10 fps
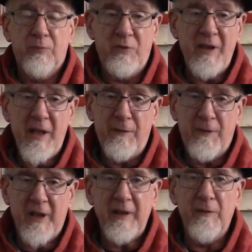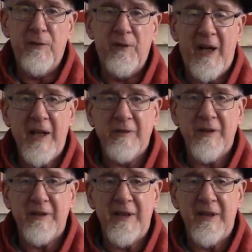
pretty fucking violent.